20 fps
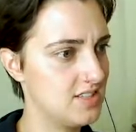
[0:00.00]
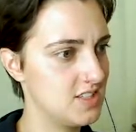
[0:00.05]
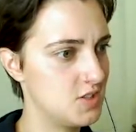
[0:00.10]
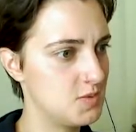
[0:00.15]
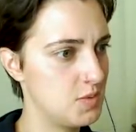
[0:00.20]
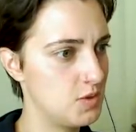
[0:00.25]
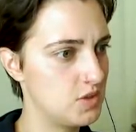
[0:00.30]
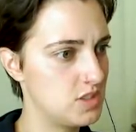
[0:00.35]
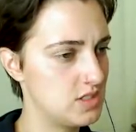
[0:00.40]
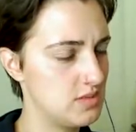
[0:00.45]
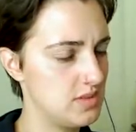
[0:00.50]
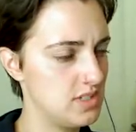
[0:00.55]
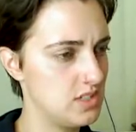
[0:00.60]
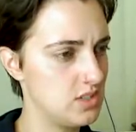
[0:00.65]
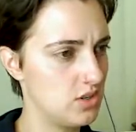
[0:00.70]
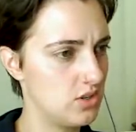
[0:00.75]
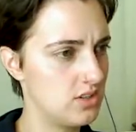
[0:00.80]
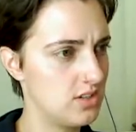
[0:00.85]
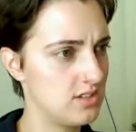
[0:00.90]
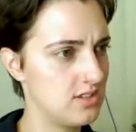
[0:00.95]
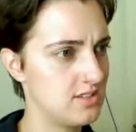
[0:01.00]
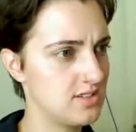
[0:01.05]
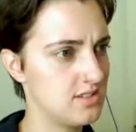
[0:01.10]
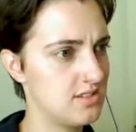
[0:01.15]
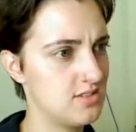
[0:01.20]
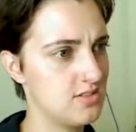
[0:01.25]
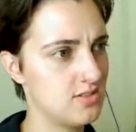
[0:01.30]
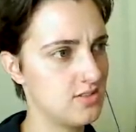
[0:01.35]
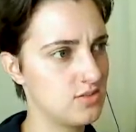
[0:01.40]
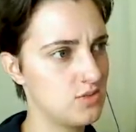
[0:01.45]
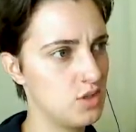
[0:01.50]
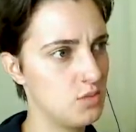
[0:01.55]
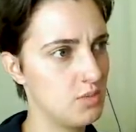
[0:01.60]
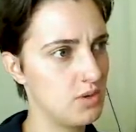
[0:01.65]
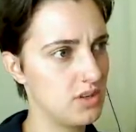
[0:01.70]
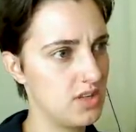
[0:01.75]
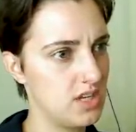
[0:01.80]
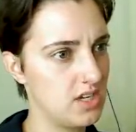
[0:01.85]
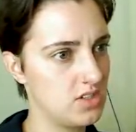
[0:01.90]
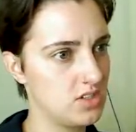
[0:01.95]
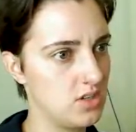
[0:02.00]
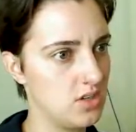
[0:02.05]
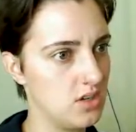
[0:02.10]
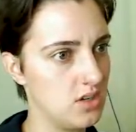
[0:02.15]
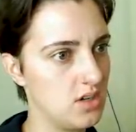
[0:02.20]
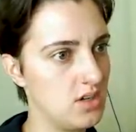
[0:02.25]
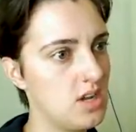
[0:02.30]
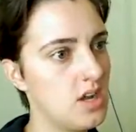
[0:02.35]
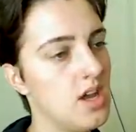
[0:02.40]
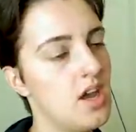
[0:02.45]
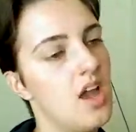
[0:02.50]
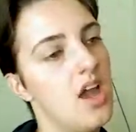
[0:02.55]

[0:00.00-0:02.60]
It's supposed to be dirt. It doesn't look super like dirt.